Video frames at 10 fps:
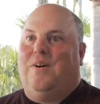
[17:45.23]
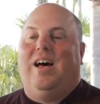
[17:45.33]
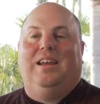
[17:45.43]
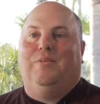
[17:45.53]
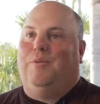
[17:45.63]

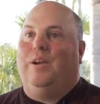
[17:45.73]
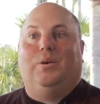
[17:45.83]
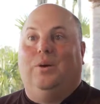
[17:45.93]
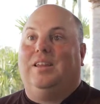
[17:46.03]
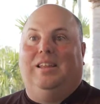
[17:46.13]
find very
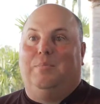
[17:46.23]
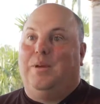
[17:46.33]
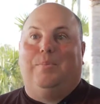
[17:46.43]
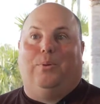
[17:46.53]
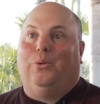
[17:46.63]
quickly
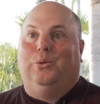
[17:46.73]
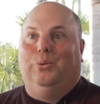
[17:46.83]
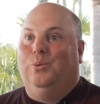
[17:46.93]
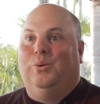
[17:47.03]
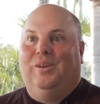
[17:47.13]
people
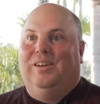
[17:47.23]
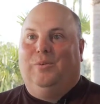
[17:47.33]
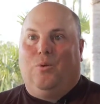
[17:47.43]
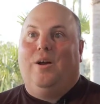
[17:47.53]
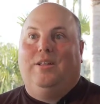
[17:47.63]
who
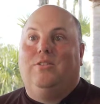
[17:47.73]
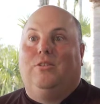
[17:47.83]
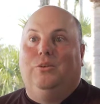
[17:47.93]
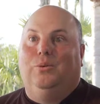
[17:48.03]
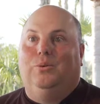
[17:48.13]
wanted
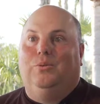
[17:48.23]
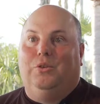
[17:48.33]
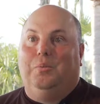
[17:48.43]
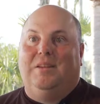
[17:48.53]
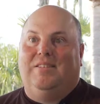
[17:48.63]
to
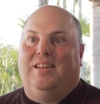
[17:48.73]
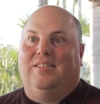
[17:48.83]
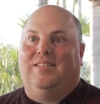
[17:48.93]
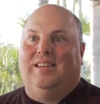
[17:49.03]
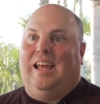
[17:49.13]
do
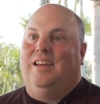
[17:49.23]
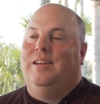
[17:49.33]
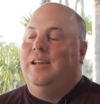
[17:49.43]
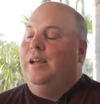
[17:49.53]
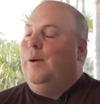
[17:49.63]
business.
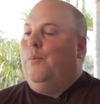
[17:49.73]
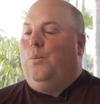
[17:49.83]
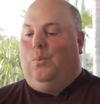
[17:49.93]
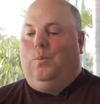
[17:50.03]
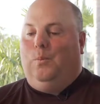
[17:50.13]
And
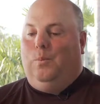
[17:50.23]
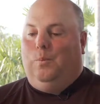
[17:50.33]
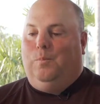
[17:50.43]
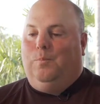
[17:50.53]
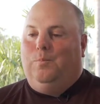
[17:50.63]

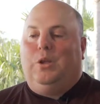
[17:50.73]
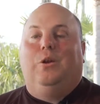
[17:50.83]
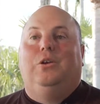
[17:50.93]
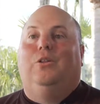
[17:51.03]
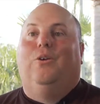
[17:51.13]

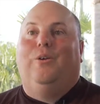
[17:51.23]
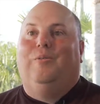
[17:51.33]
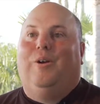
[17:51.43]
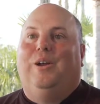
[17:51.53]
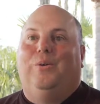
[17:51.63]
you
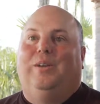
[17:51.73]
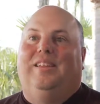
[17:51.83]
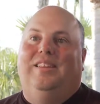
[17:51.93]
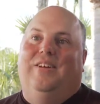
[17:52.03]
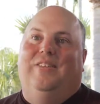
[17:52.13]
learn very
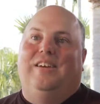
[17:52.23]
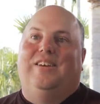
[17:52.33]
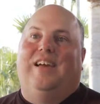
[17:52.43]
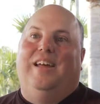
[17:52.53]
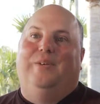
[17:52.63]
quickly, though, that
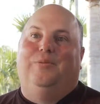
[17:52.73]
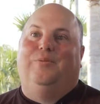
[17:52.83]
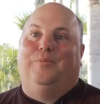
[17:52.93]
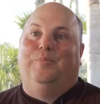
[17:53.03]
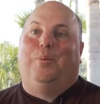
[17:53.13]
you kind of
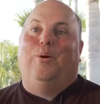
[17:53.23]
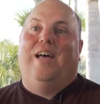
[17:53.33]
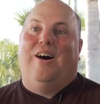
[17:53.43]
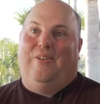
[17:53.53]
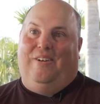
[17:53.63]

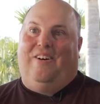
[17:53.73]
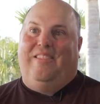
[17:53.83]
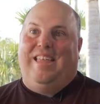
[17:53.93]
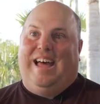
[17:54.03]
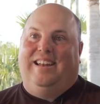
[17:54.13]
burn out
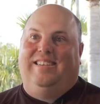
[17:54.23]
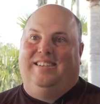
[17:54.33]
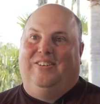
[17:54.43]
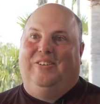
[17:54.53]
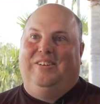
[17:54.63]
on that,
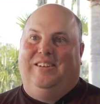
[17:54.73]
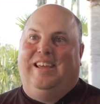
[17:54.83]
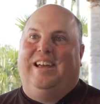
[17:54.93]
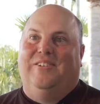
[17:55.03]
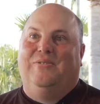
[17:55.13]
or you
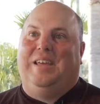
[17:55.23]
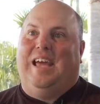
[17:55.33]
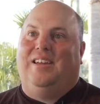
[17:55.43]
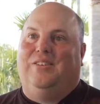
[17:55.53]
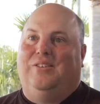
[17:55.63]
kind of
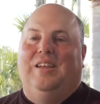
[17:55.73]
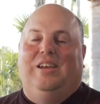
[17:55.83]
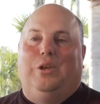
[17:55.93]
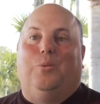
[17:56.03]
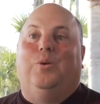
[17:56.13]

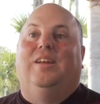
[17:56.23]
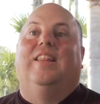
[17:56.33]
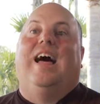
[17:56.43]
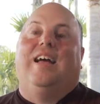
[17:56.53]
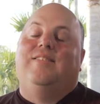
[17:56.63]
you
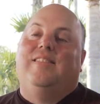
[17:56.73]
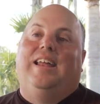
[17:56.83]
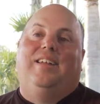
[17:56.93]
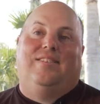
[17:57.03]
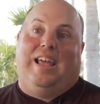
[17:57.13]
realize
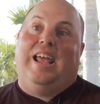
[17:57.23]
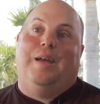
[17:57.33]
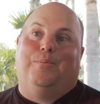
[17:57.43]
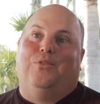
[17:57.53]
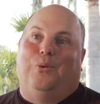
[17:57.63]
that it's a
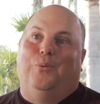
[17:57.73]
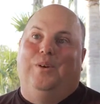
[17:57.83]
hamster